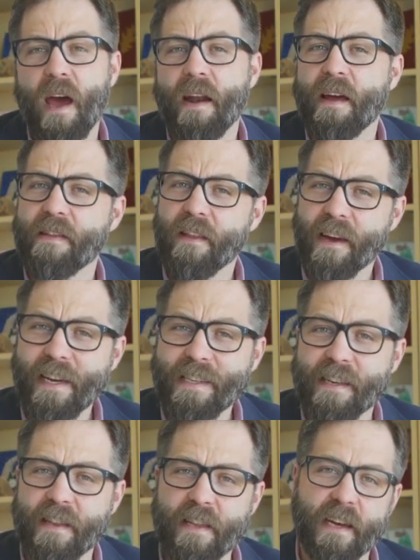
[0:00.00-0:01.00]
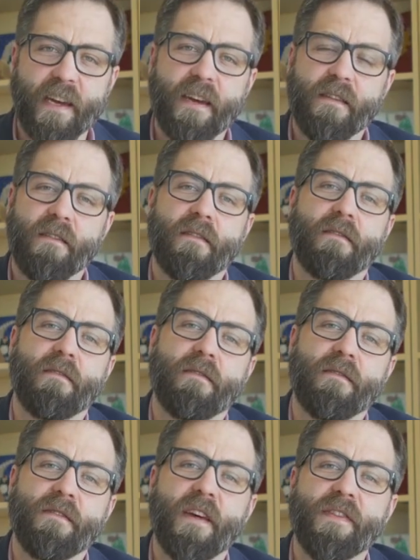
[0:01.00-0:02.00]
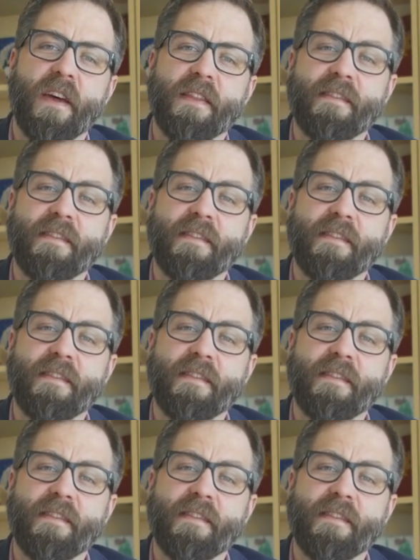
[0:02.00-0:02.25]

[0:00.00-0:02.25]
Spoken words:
And I'd like to think that that